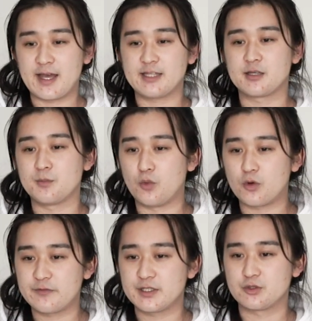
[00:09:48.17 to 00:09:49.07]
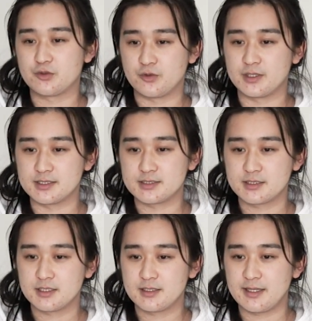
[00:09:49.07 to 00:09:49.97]
adding more visual noise
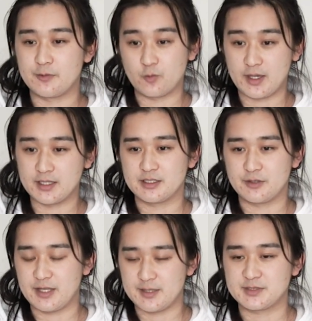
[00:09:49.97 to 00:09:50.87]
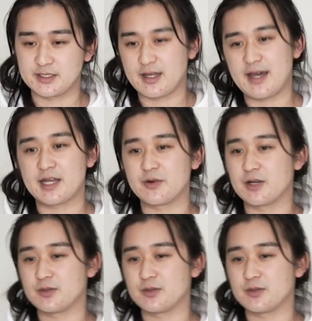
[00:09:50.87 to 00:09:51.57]
and weight to the hips and thigh area,